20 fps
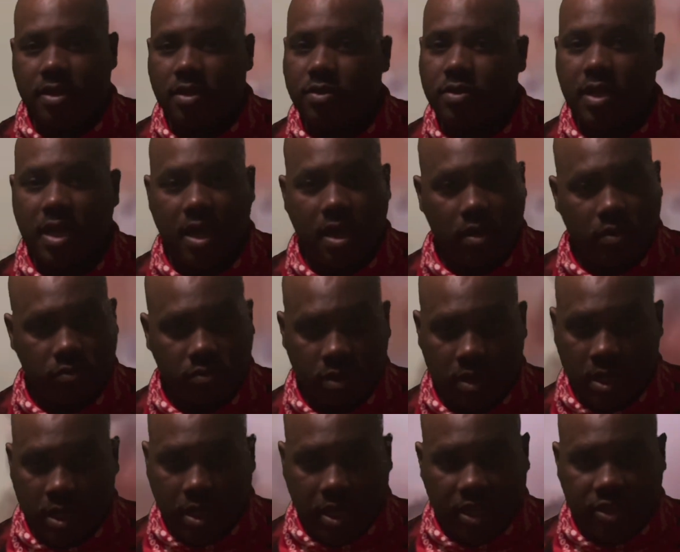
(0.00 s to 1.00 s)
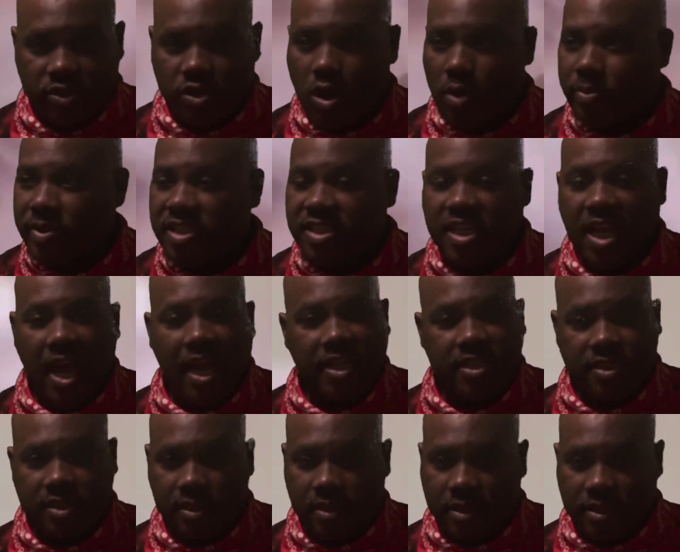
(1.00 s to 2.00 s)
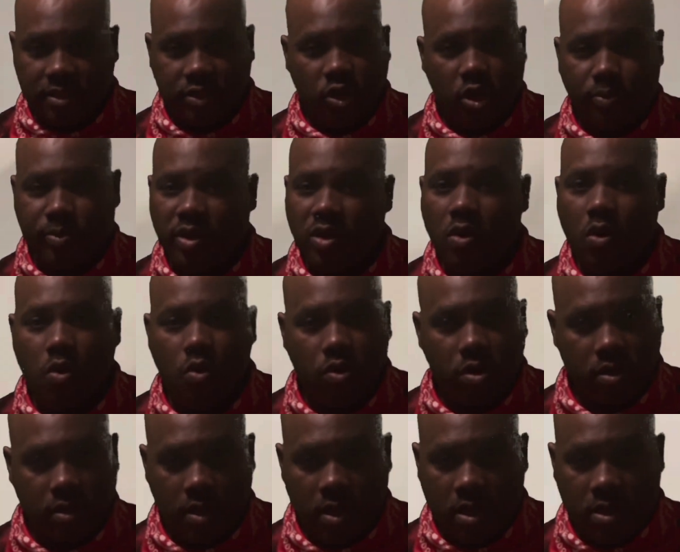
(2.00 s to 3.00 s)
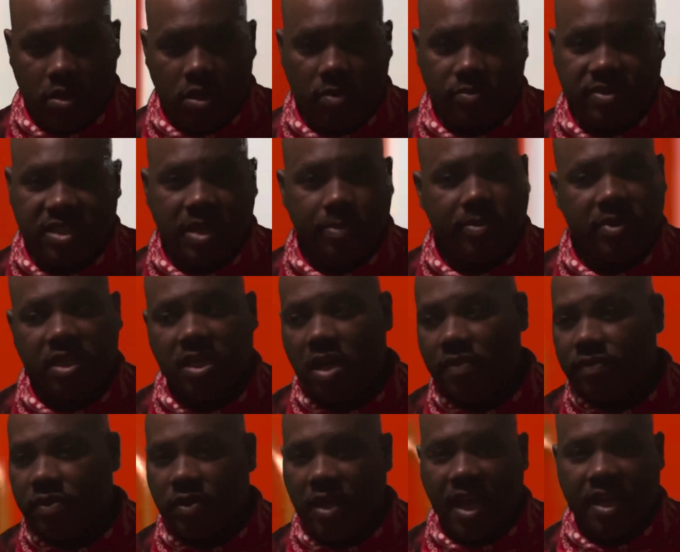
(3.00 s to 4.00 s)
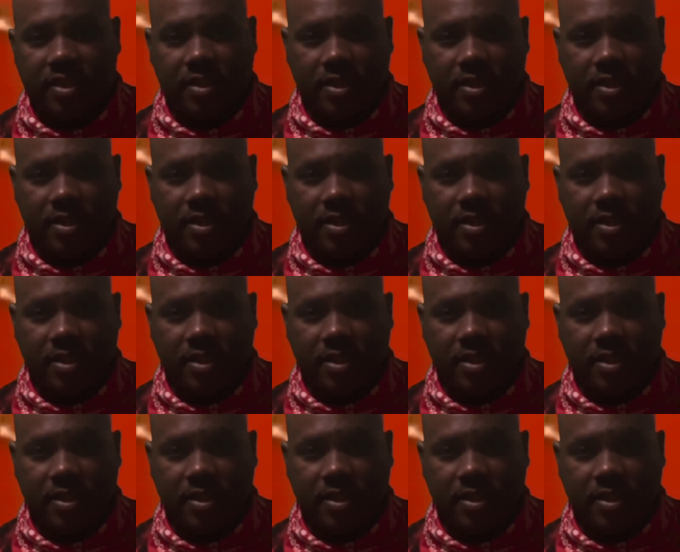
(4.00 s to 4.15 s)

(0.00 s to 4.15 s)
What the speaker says: you down. It's going to be challenging. It's going to be hard. You know what I'm saying? But love it like